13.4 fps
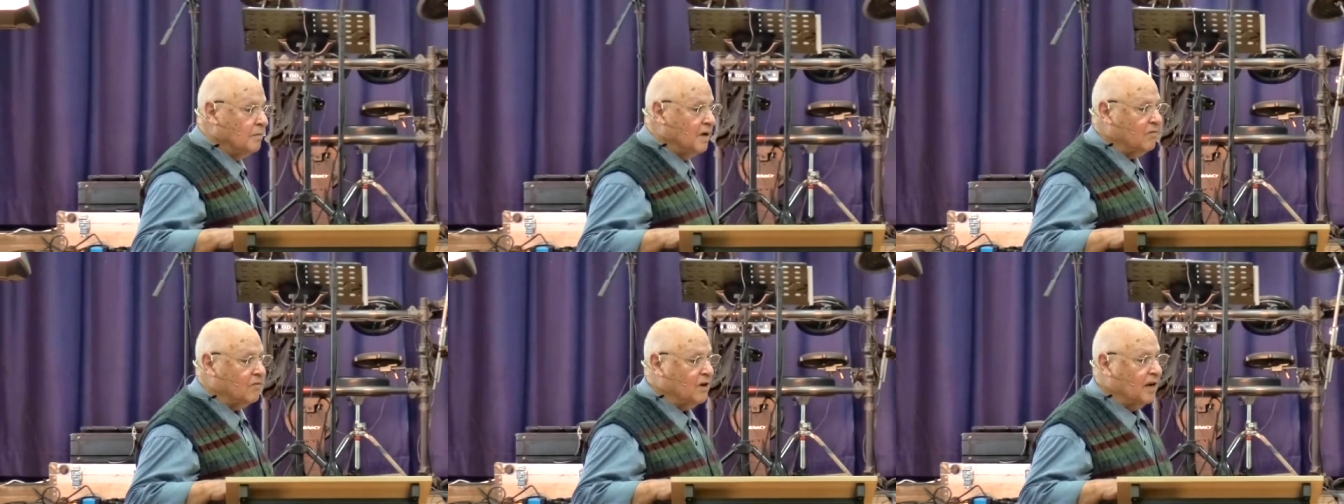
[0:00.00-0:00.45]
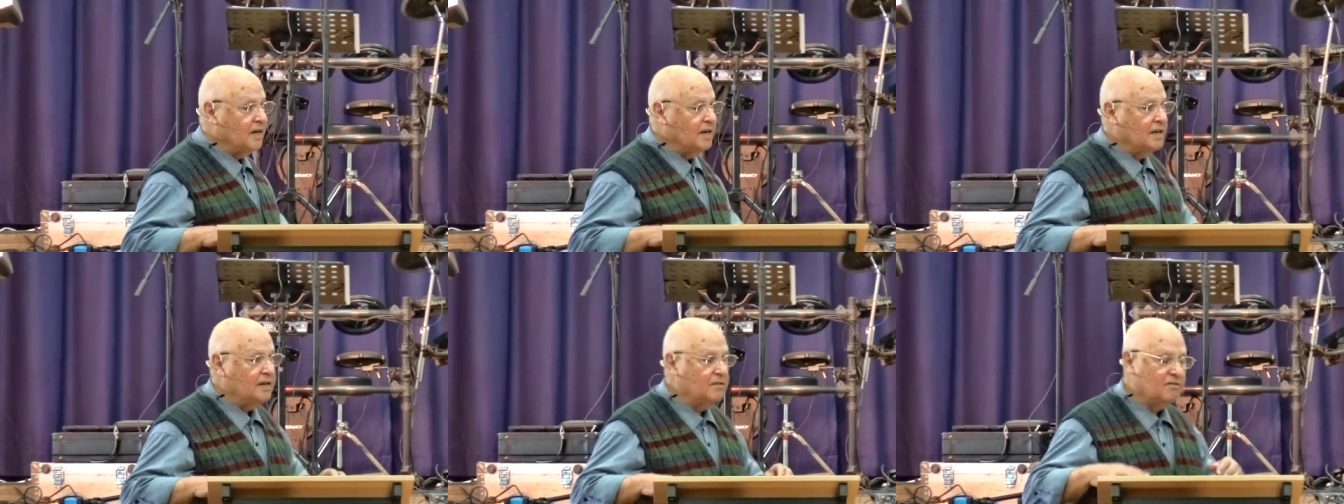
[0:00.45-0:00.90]
My
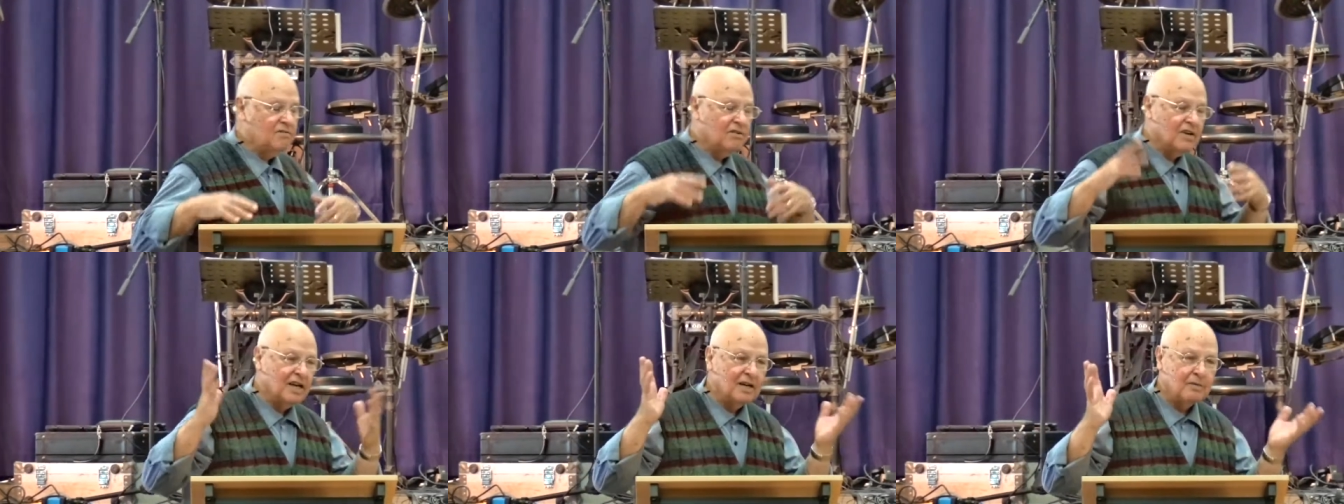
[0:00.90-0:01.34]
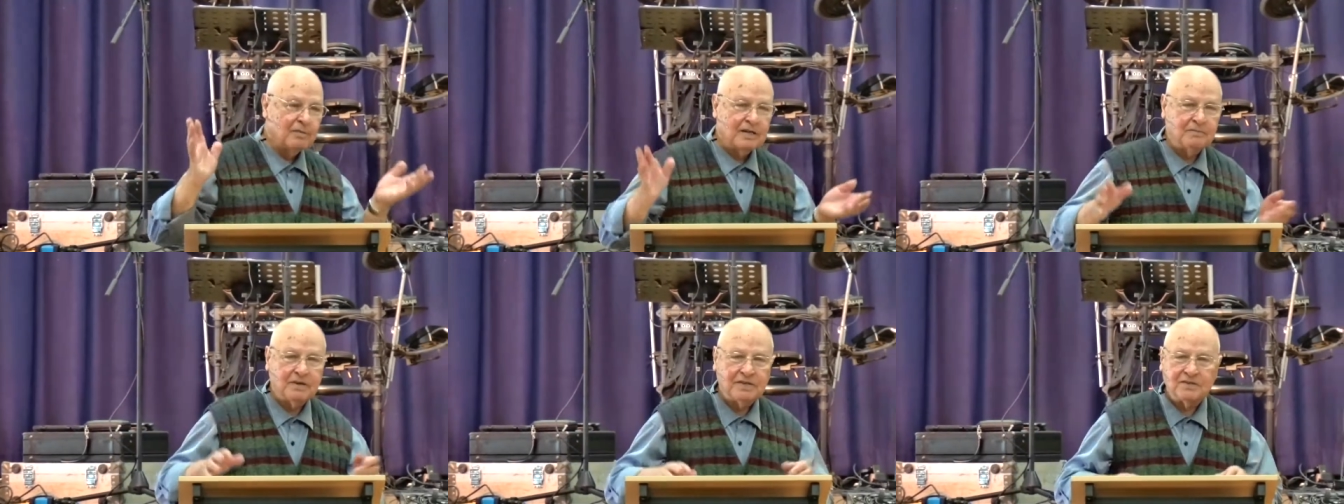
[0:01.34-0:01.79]
friend, forget
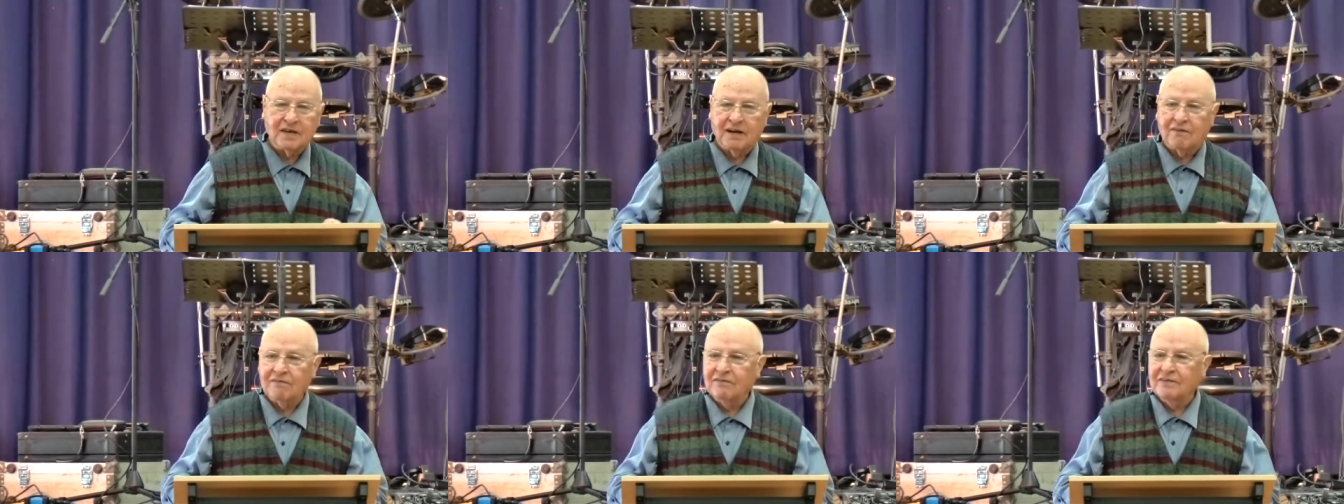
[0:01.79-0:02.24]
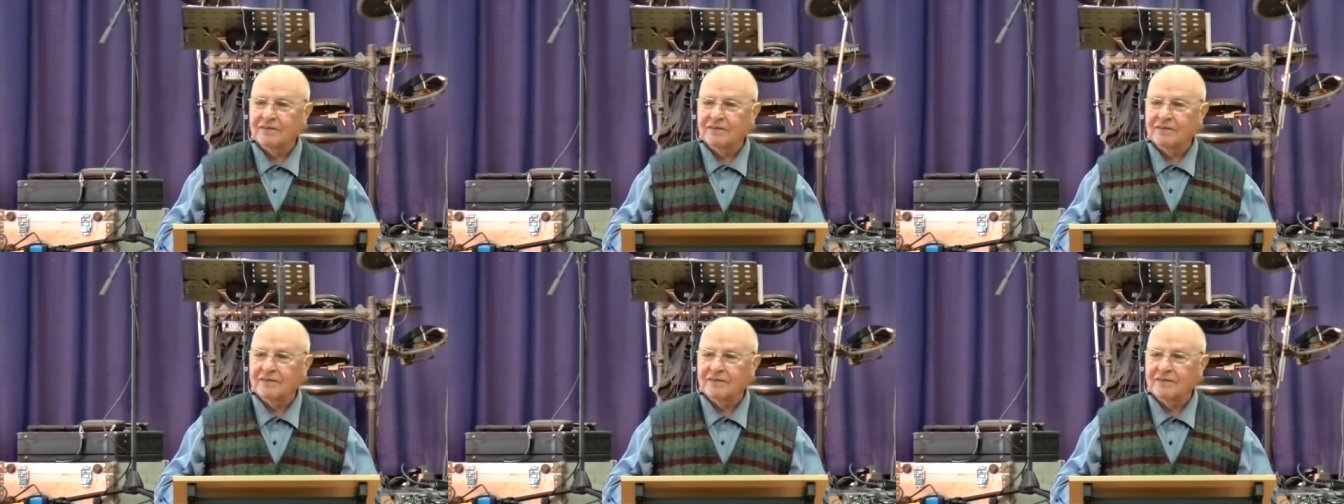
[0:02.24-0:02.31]
about myself.